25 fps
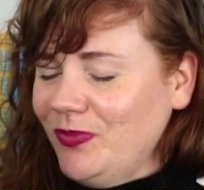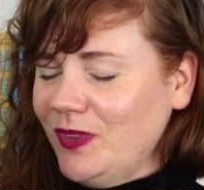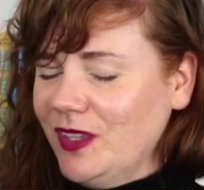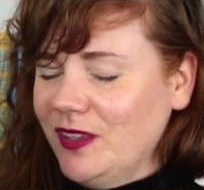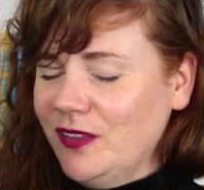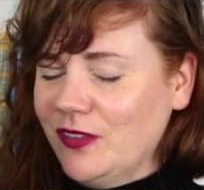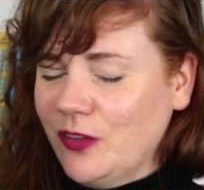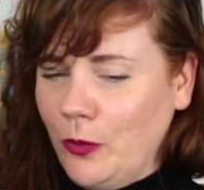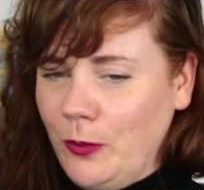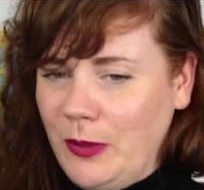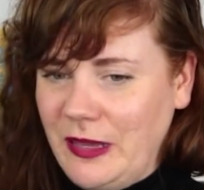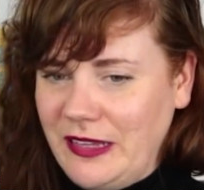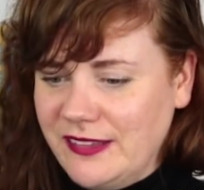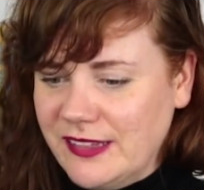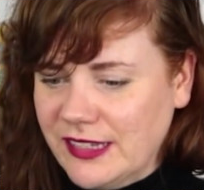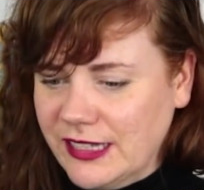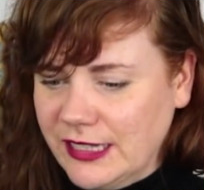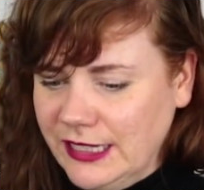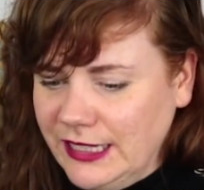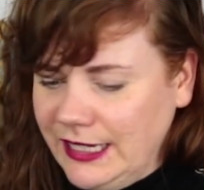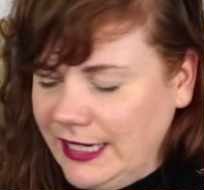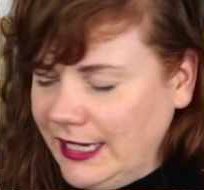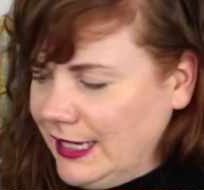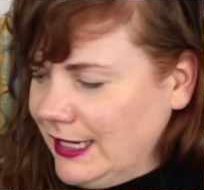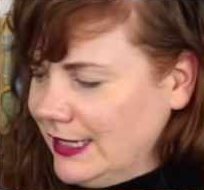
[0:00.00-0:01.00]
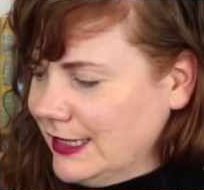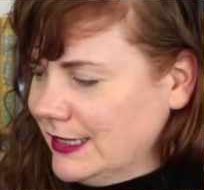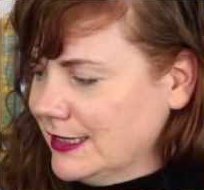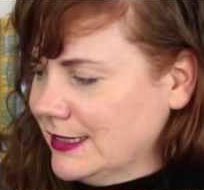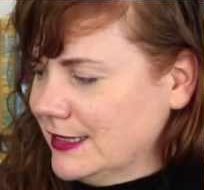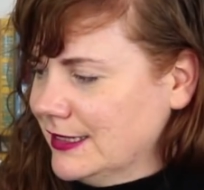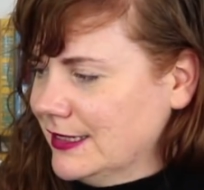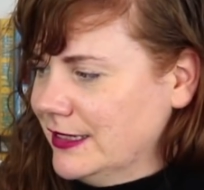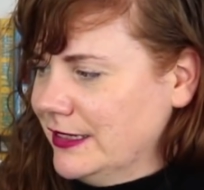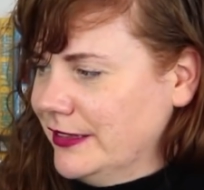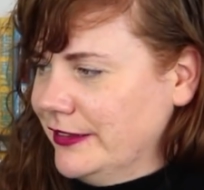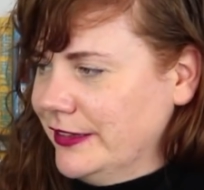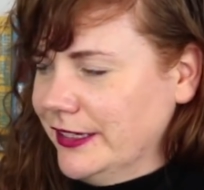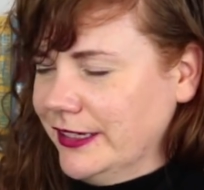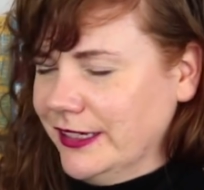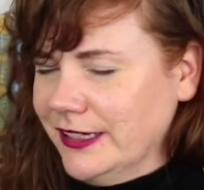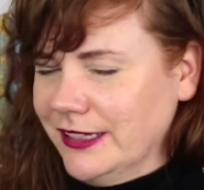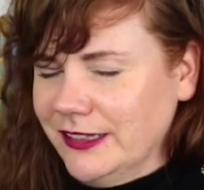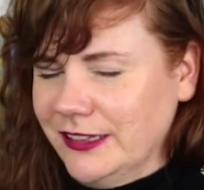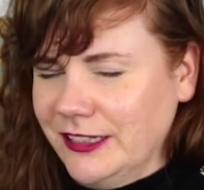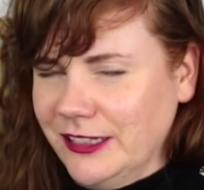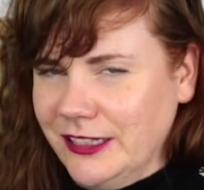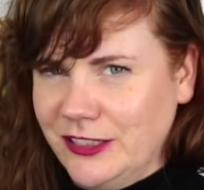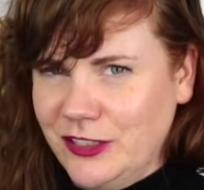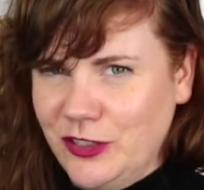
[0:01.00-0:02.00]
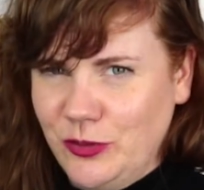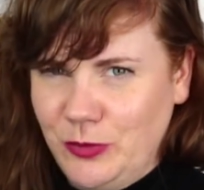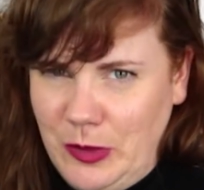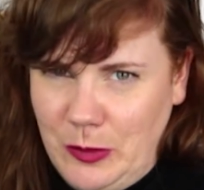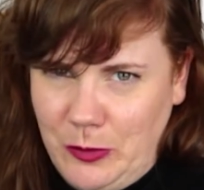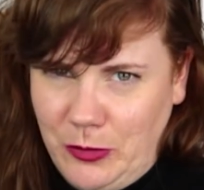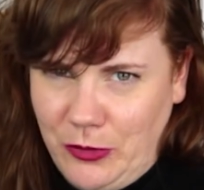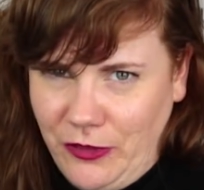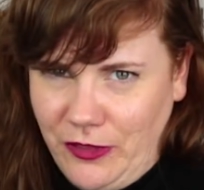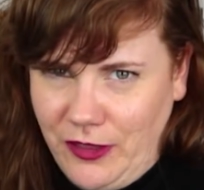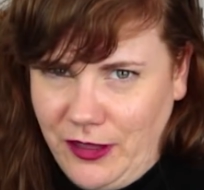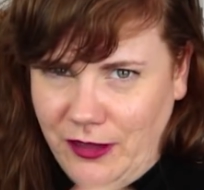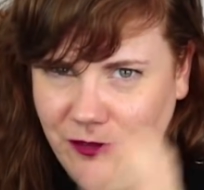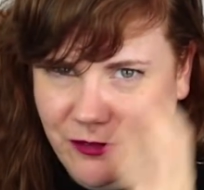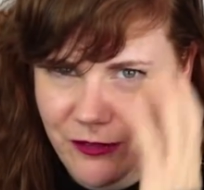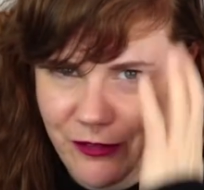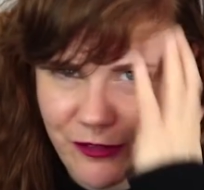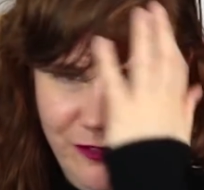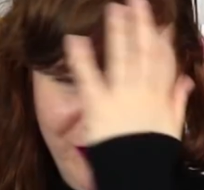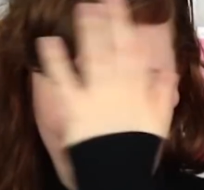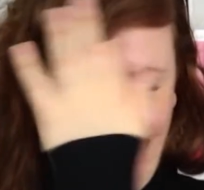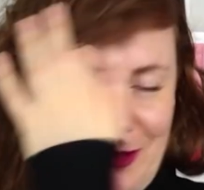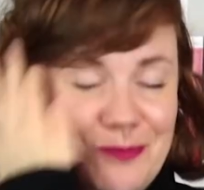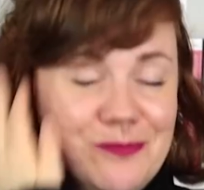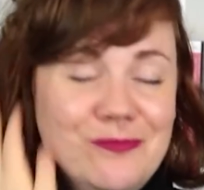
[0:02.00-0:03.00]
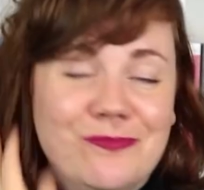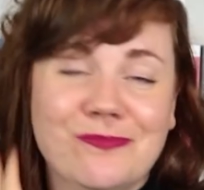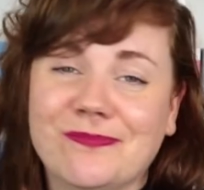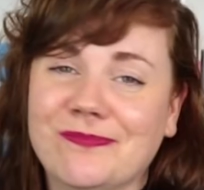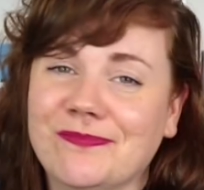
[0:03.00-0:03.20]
So basically, the two people or the